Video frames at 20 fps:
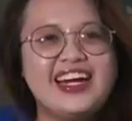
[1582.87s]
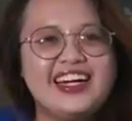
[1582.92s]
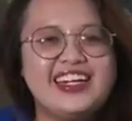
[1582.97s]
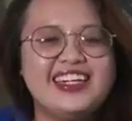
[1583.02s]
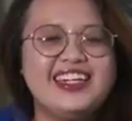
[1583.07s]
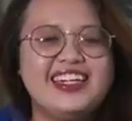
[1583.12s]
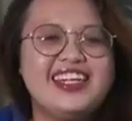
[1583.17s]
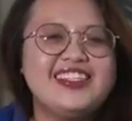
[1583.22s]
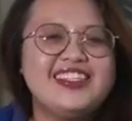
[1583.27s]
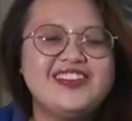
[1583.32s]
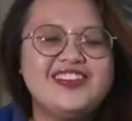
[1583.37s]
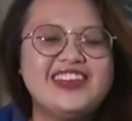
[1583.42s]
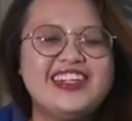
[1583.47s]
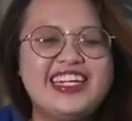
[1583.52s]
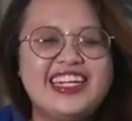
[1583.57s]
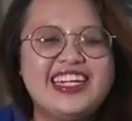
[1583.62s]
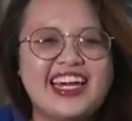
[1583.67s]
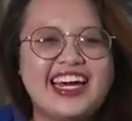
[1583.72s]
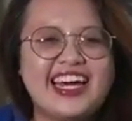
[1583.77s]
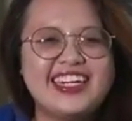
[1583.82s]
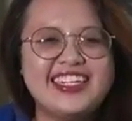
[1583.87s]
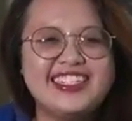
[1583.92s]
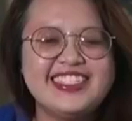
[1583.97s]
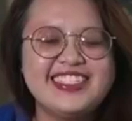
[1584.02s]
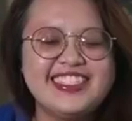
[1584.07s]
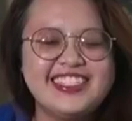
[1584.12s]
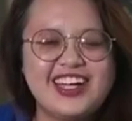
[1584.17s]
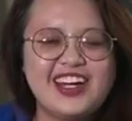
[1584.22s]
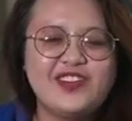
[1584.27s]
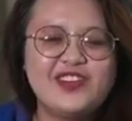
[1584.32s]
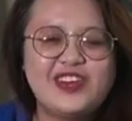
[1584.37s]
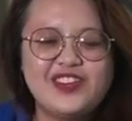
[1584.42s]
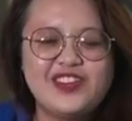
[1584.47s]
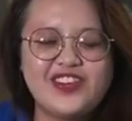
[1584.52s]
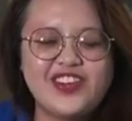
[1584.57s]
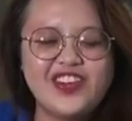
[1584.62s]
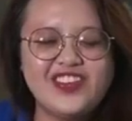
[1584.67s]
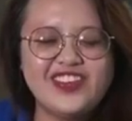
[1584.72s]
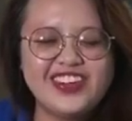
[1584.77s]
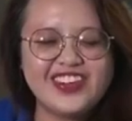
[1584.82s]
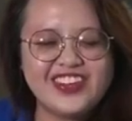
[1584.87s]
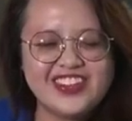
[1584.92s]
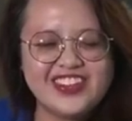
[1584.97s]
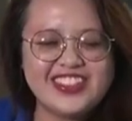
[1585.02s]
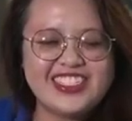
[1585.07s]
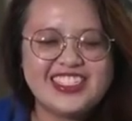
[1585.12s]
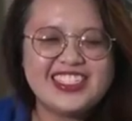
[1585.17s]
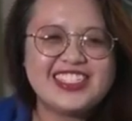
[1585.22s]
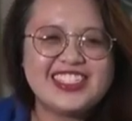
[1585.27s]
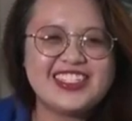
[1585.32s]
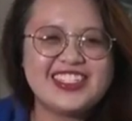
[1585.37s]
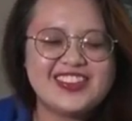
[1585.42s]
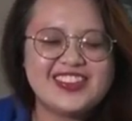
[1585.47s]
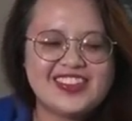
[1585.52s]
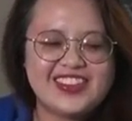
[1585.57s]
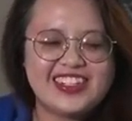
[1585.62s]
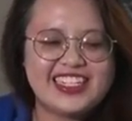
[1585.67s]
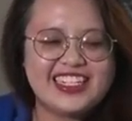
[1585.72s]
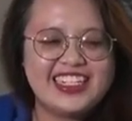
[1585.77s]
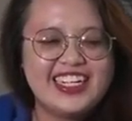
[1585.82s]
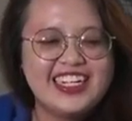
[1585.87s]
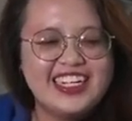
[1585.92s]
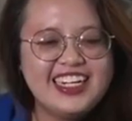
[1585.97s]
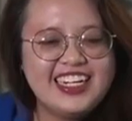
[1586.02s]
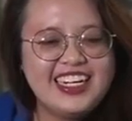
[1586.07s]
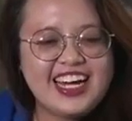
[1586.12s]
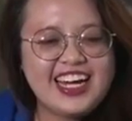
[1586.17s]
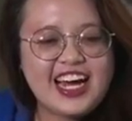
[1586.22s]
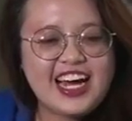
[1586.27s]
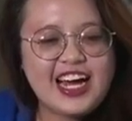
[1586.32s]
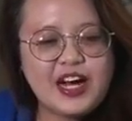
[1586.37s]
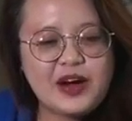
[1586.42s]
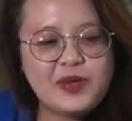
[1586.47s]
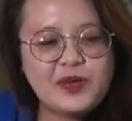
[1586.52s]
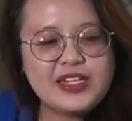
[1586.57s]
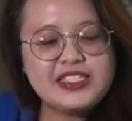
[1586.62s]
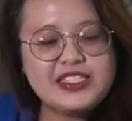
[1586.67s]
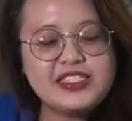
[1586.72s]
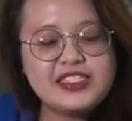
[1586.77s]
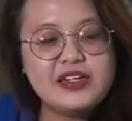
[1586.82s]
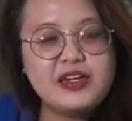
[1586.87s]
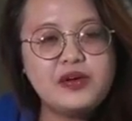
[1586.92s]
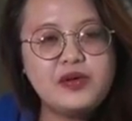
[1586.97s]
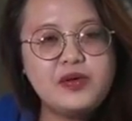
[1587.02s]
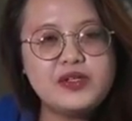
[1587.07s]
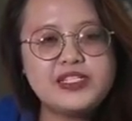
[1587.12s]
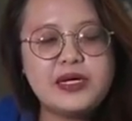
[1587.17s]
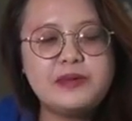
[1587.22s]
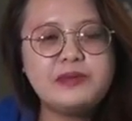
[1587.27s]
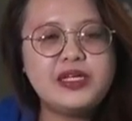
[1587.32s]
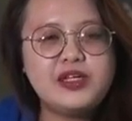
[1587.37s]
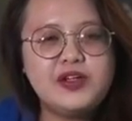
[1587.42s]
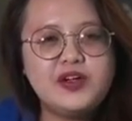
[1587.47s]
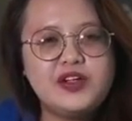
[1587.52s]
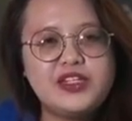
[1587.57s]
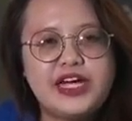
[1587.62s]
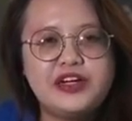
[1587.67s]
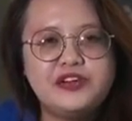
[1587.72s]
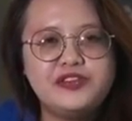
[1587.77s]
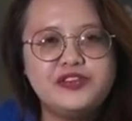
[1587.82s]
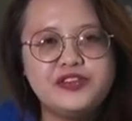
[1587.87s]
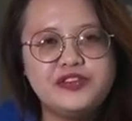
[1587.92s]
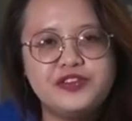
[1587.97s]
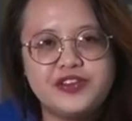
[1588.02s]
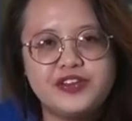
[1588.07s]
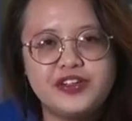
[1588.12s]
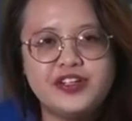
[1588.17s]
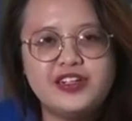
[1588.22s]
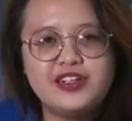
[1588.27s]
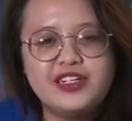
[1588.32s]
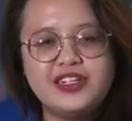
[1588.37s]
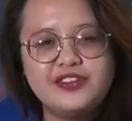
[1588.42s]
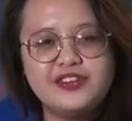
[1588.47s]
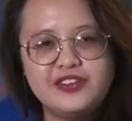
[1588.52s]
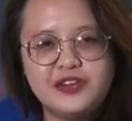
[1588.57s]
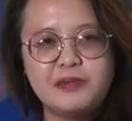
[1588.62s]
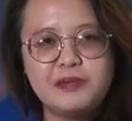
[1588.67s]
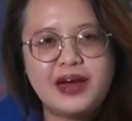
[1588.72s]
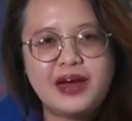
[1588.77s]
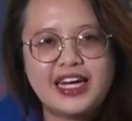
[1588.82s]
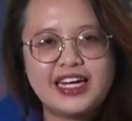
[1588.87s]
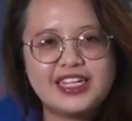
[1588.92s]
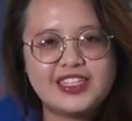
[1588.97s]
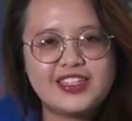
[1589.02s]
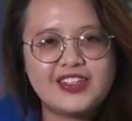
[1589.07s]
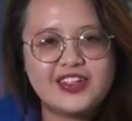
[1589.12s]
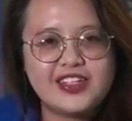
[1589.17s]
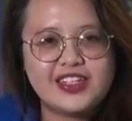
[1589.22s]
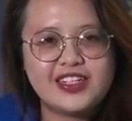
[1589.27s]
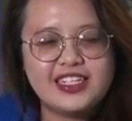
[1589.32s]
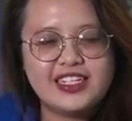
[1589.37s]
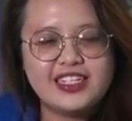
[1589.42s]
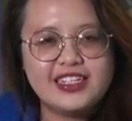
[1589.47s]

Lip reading: that's really nice coming from the coaches as well. What's something you're thankful for my hackathon?